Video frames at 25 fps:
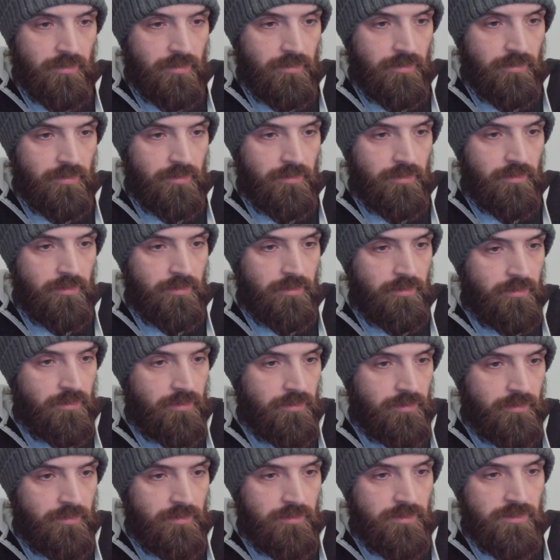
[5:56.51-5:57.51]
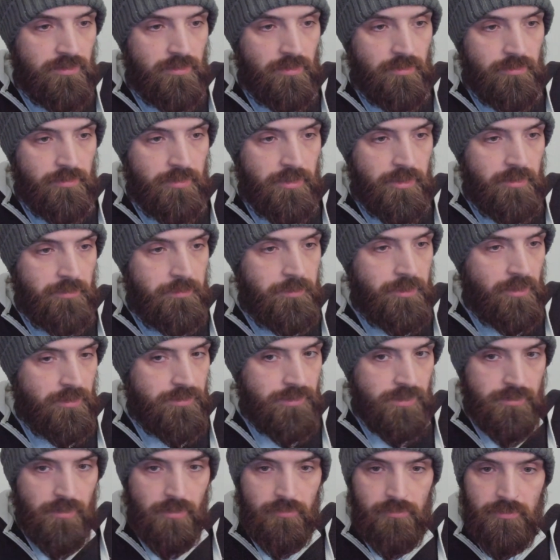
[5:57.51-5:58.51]
uh, it's not there because
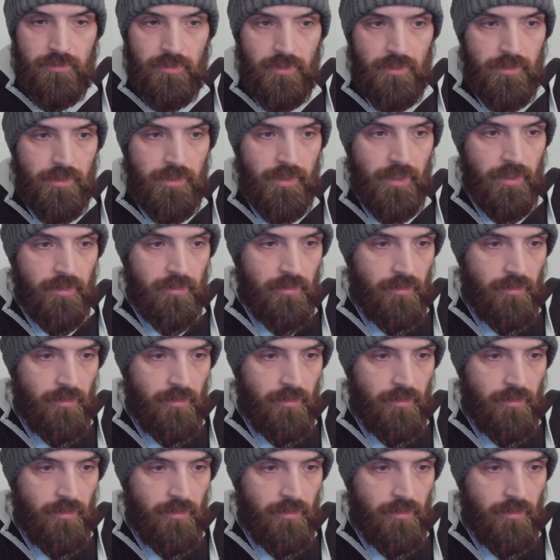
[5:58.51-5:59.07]
I don't need that.